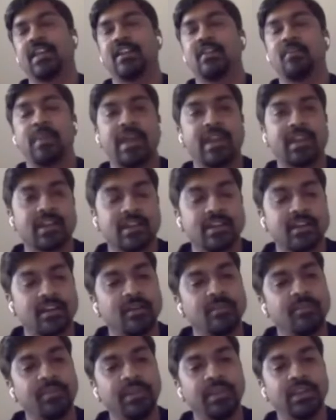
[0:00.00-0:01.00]
an american
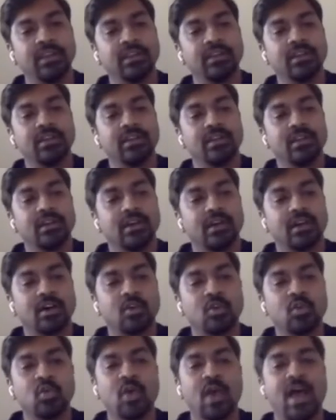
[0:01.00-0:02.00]
company
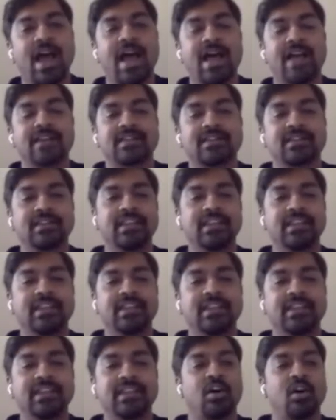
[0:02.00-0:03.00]
uh, who has
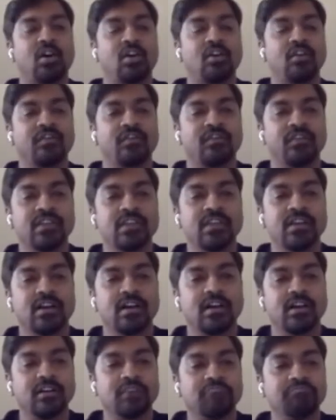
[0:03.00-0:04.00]
data of
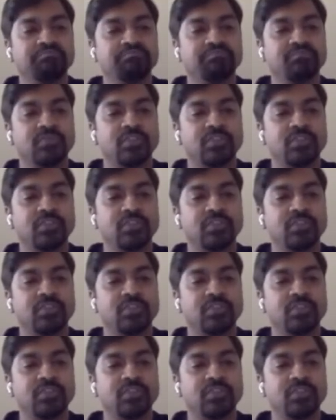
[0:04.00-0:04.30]
um,